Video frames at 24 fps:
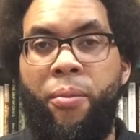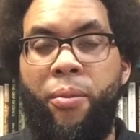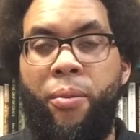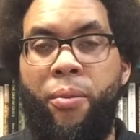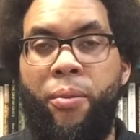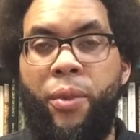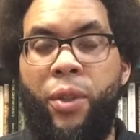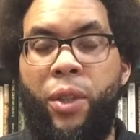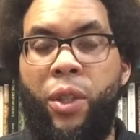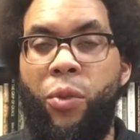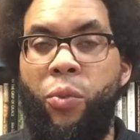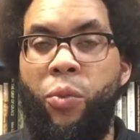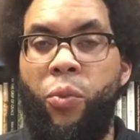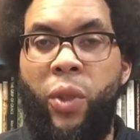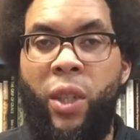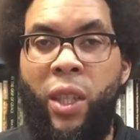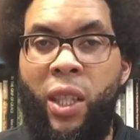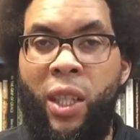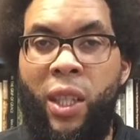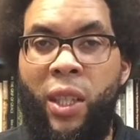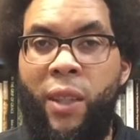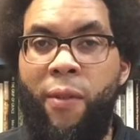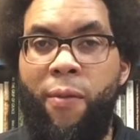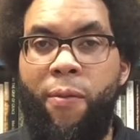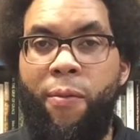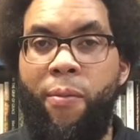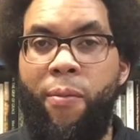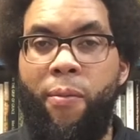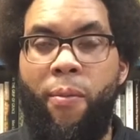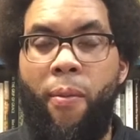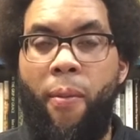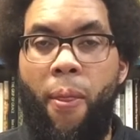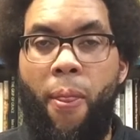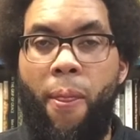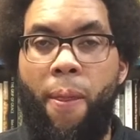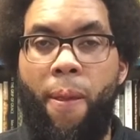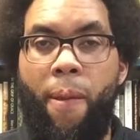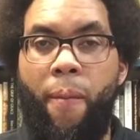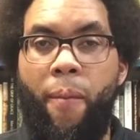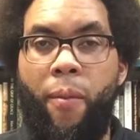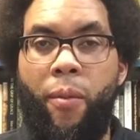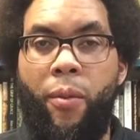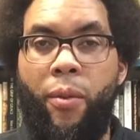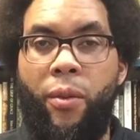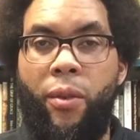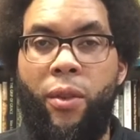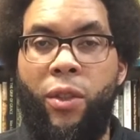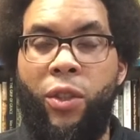Should we
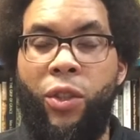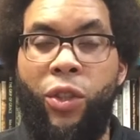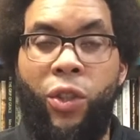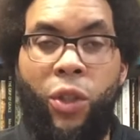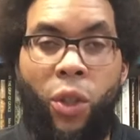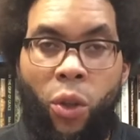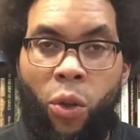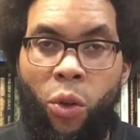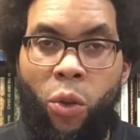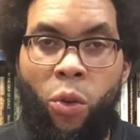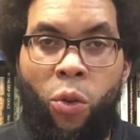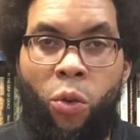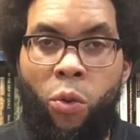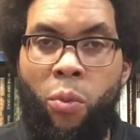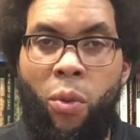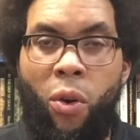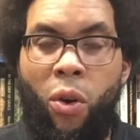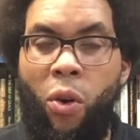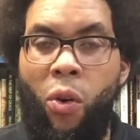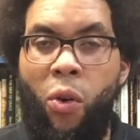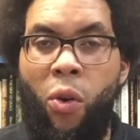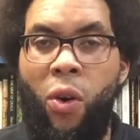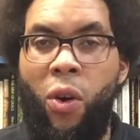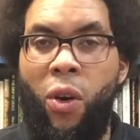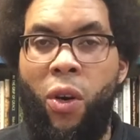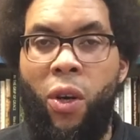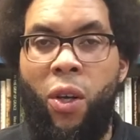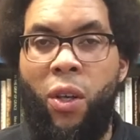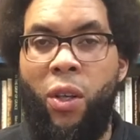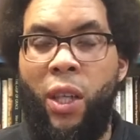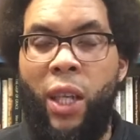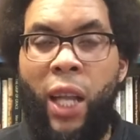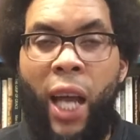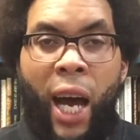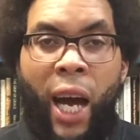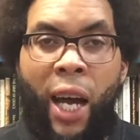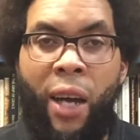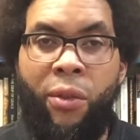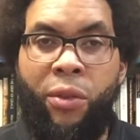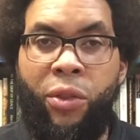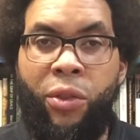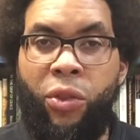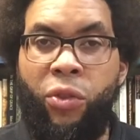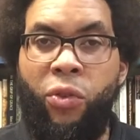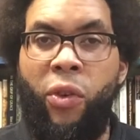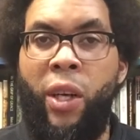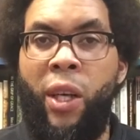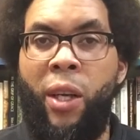Zoom or live
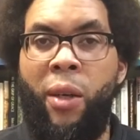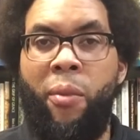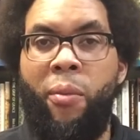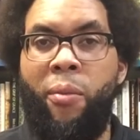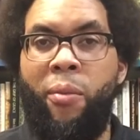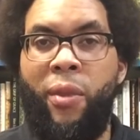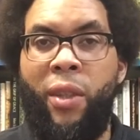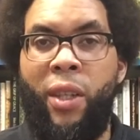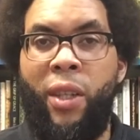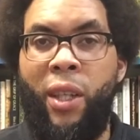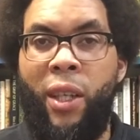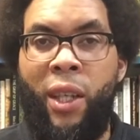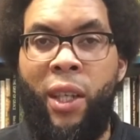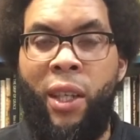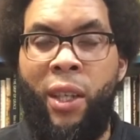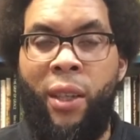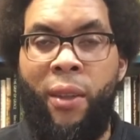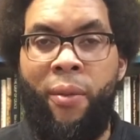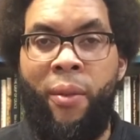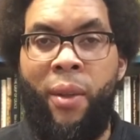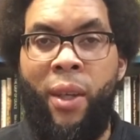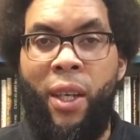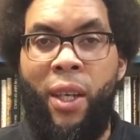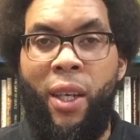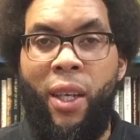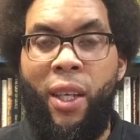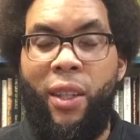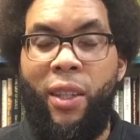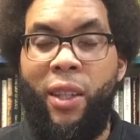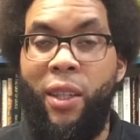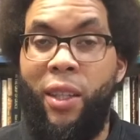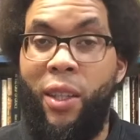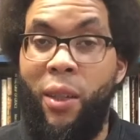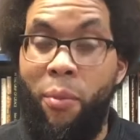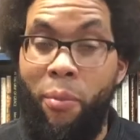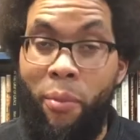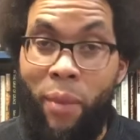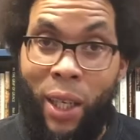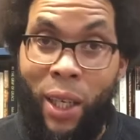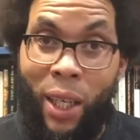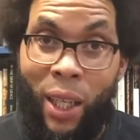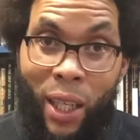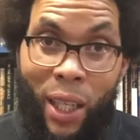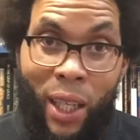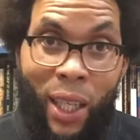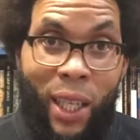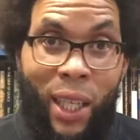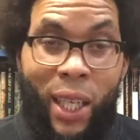stream the
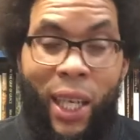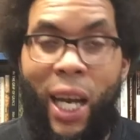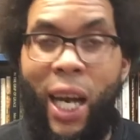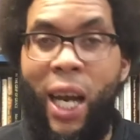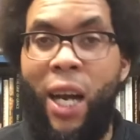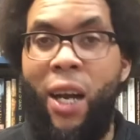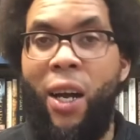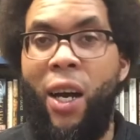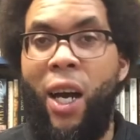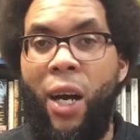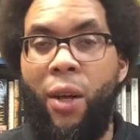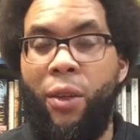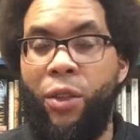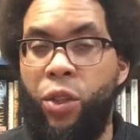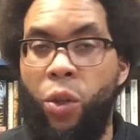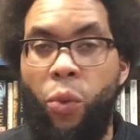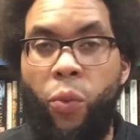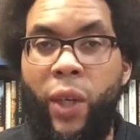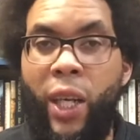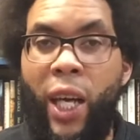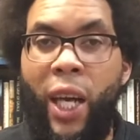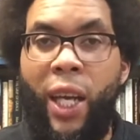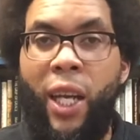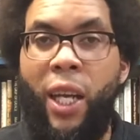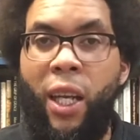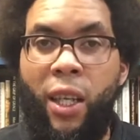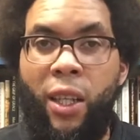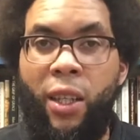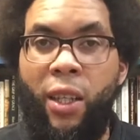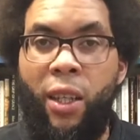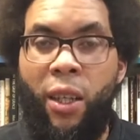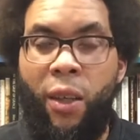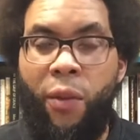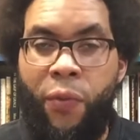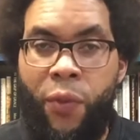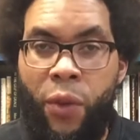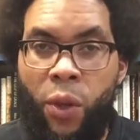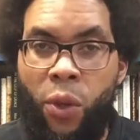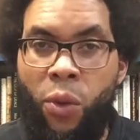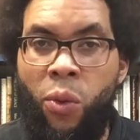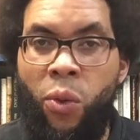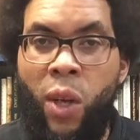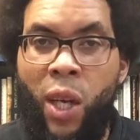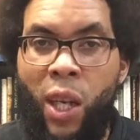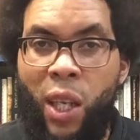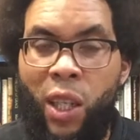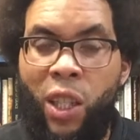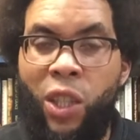meeting? So we got a few
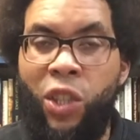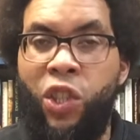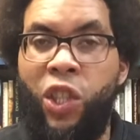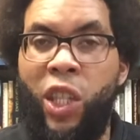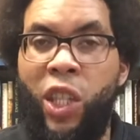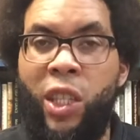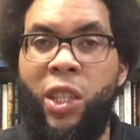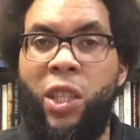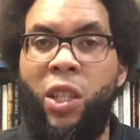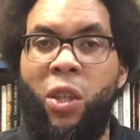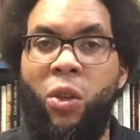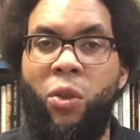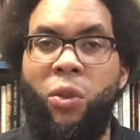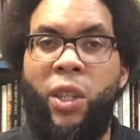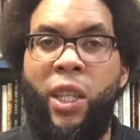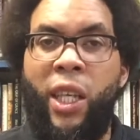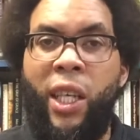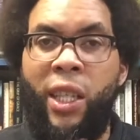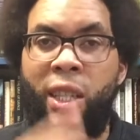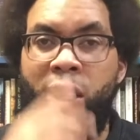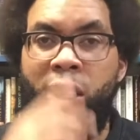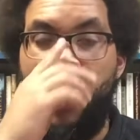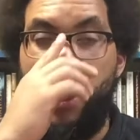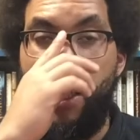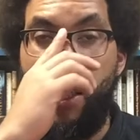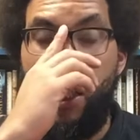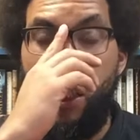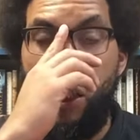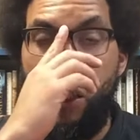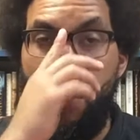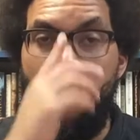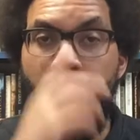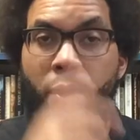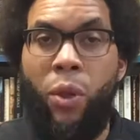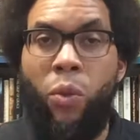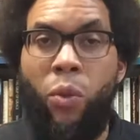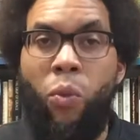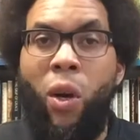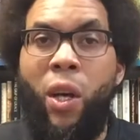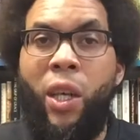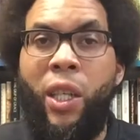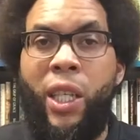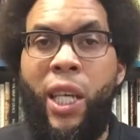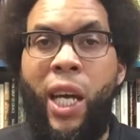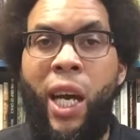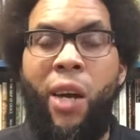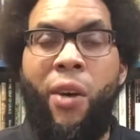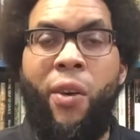logistical things that need to be
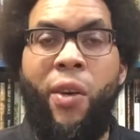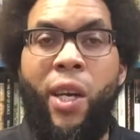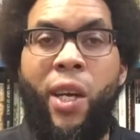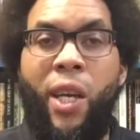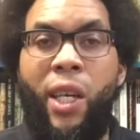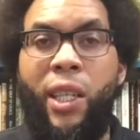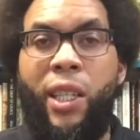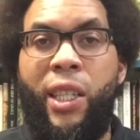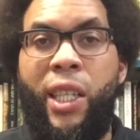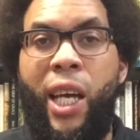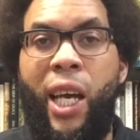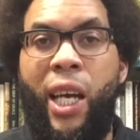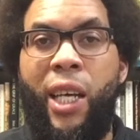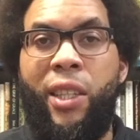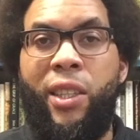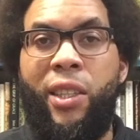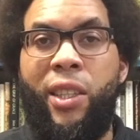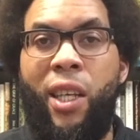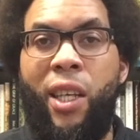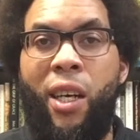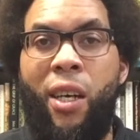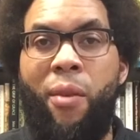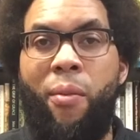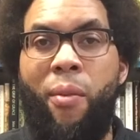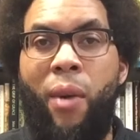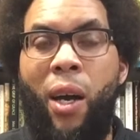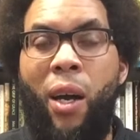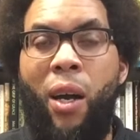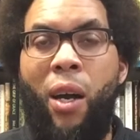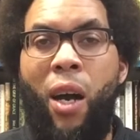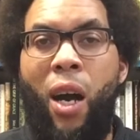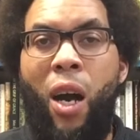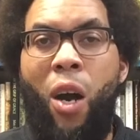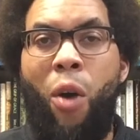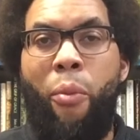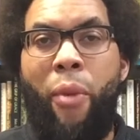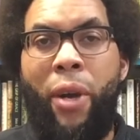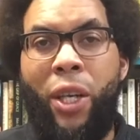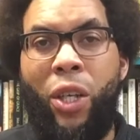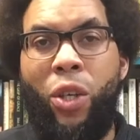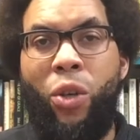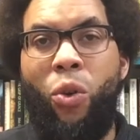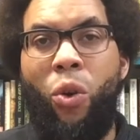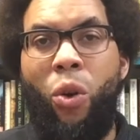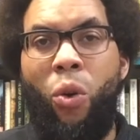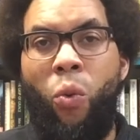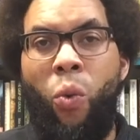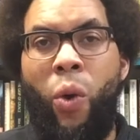worked out that I'll make
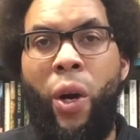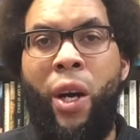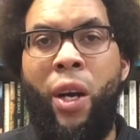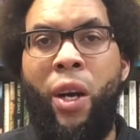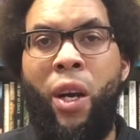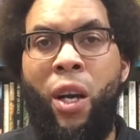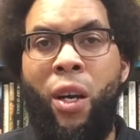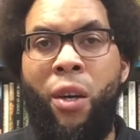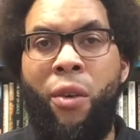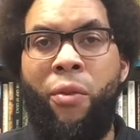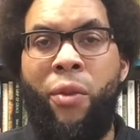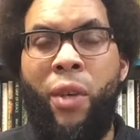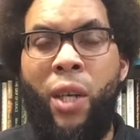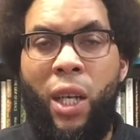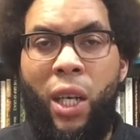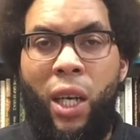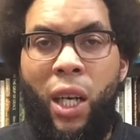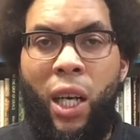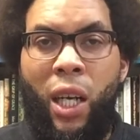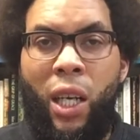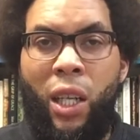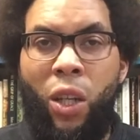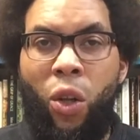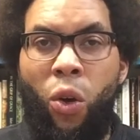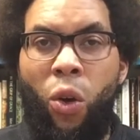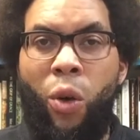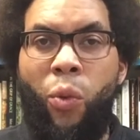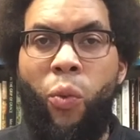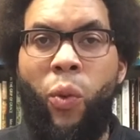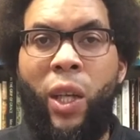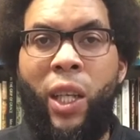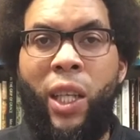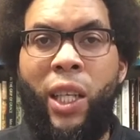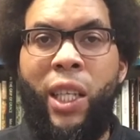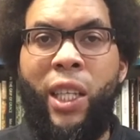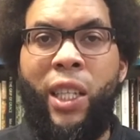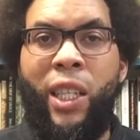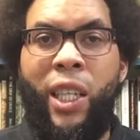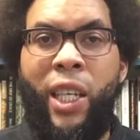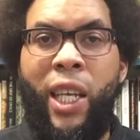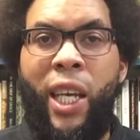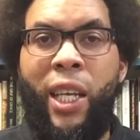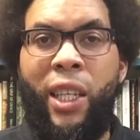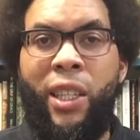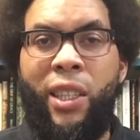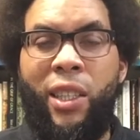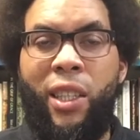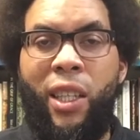you aware of, Lord willing, in the
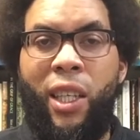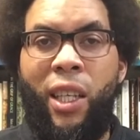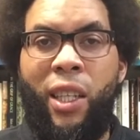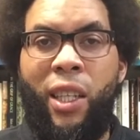next